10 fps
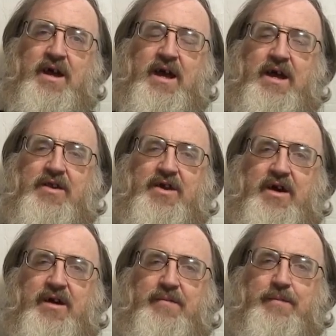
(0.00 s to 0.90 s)
and
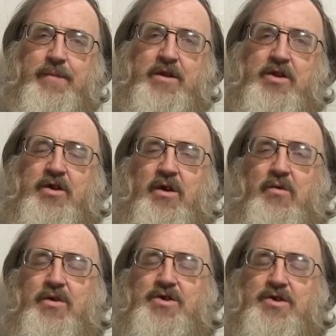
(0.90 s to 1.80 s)
then you'd
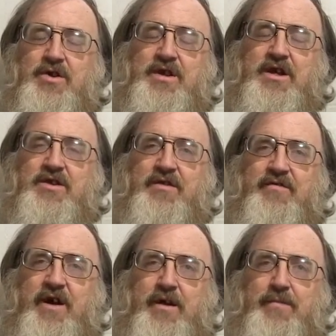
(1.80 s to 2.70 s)
go on a certain day to the
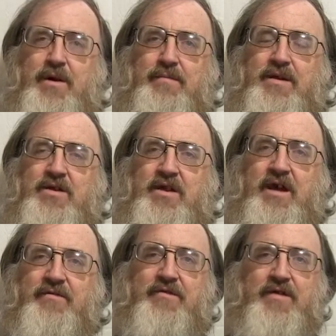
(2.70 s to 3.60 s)
fire department, and you'd
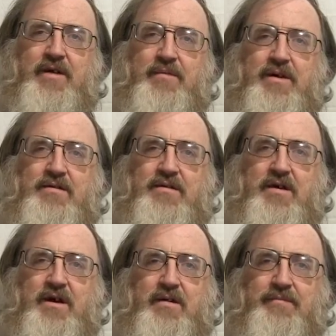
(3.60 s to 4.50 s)
have your family
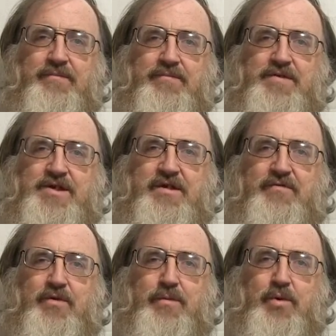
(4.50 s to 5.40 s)

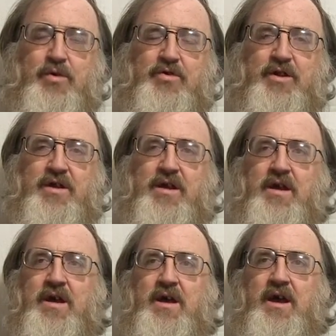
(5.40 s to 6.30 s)
sit for a portrait,
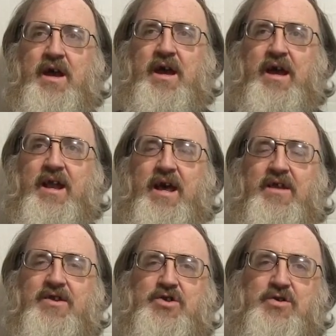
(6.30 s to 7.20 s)
and
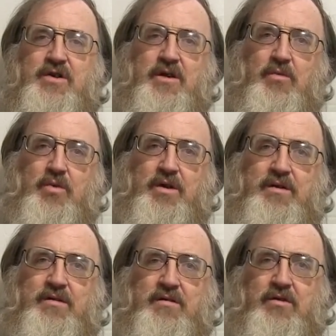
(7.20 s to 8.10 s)
out of this you'd get
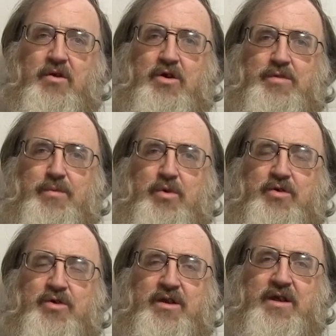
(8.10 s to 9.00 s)
one large
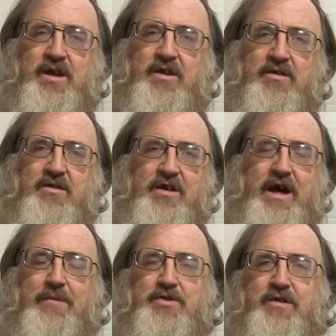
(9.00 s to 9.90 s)
portrait and
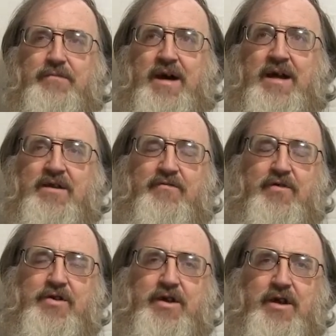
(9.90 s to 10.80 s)
the option of buying
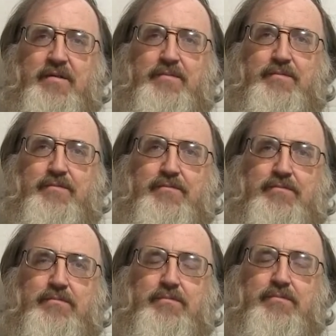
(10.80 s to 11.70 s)
different
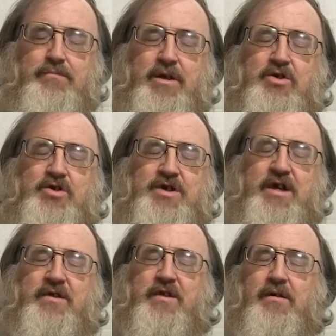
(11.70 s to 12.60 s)
pictures
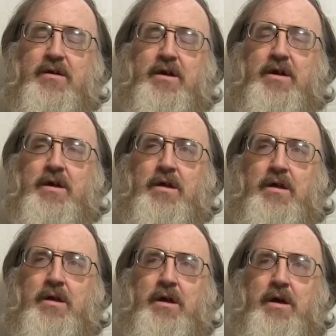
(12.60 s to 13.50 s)
out of the
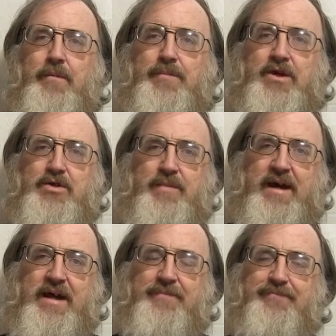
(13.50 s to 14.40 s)
picture
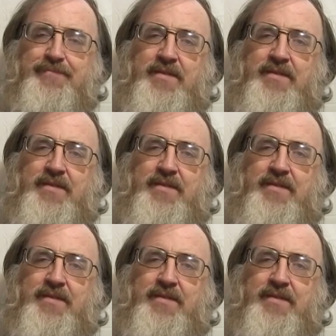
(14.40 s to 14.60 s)
packet.